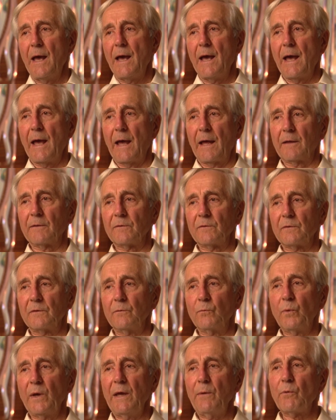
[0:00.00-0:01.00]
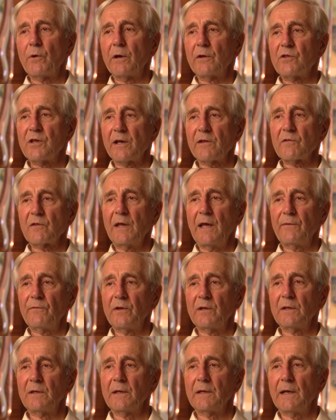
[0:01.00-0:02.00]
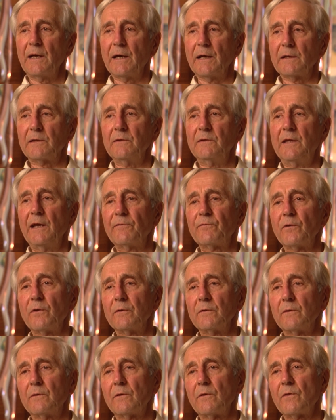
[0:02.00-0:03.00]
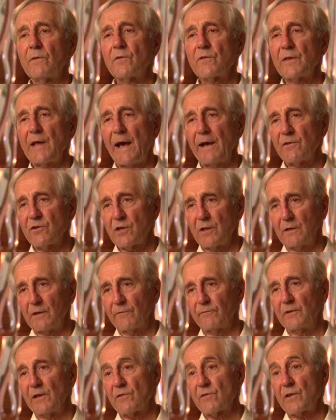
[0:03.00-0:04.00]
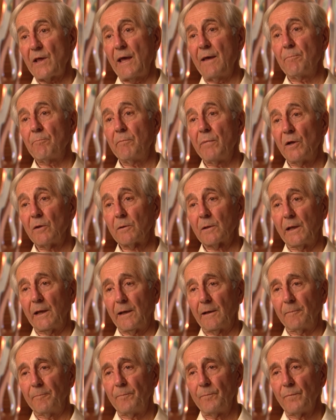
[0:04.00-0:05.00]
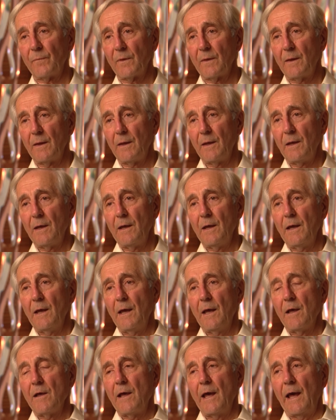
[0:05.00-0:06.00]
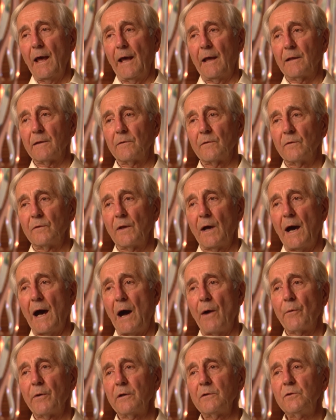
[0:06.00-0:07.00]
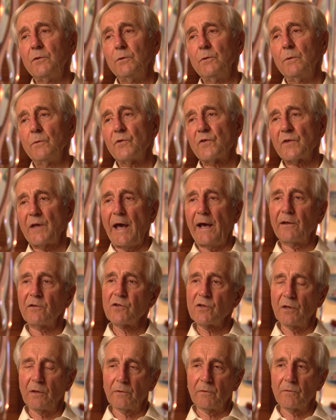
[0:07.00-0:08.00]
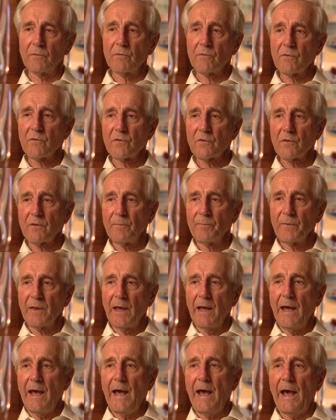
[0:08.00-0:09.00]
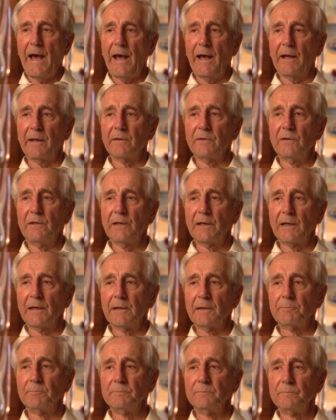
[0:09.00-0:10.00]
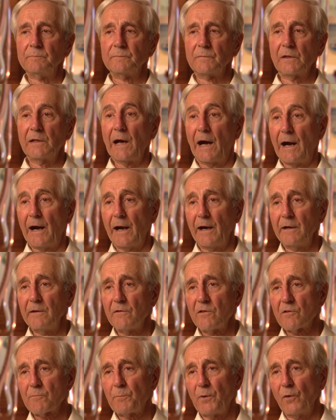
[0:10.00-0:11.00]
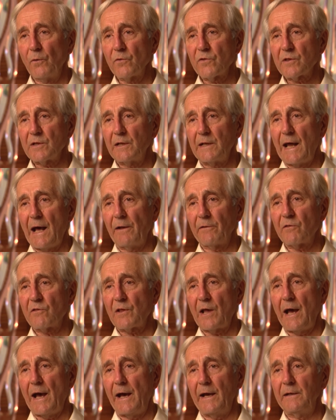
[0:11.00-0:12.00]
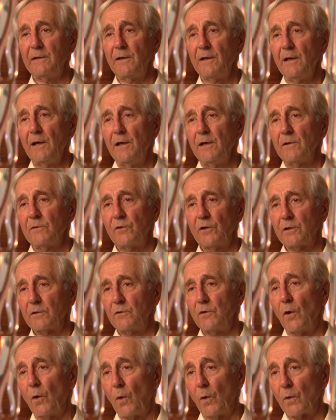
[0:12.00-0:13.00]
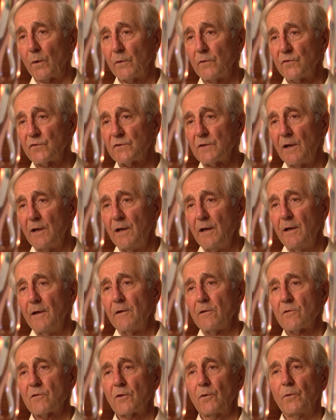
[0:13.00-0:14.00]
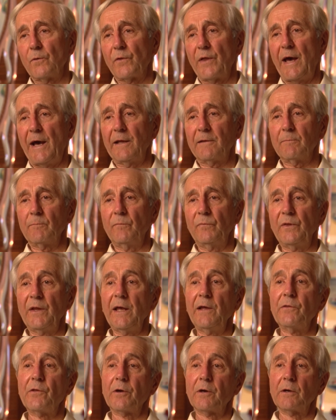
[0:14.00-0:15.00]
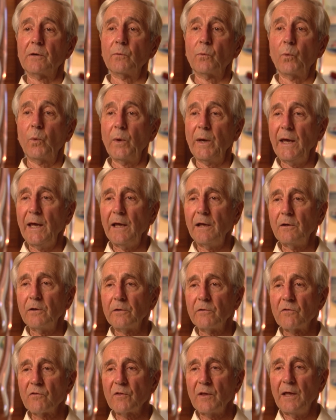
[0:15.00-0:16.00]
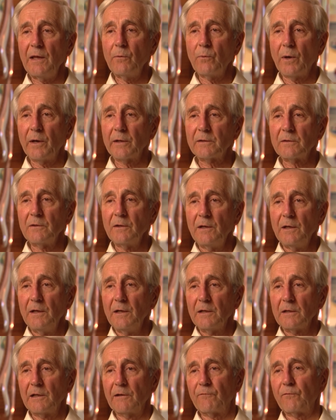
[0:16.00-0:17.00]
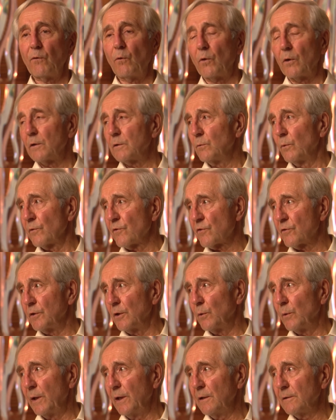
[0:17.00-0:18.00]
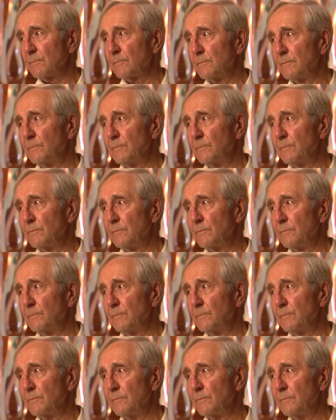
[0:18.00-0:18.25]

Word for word: And we were just given a different section of the same building. And our two sections had guards posted outside their doors so that neither we could see what the Ford was doing,